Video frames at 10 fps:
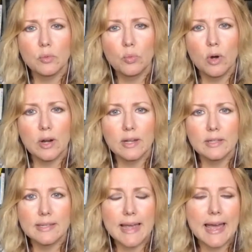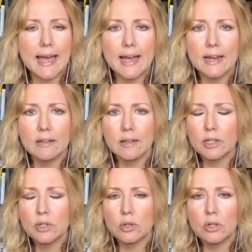want to add,
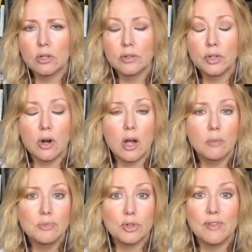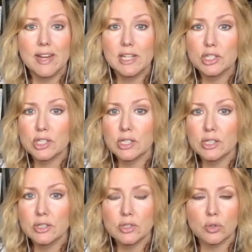like your
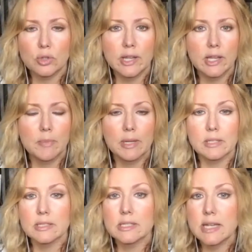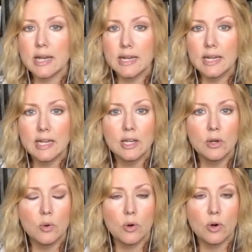observations or anything about the study
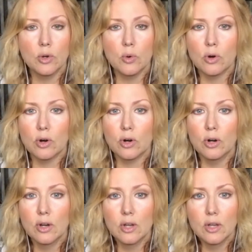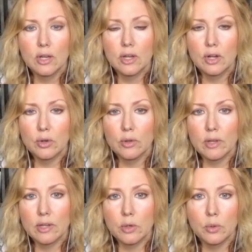or
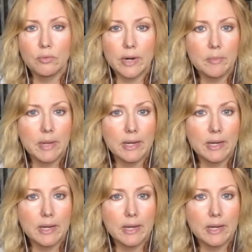that you would recommend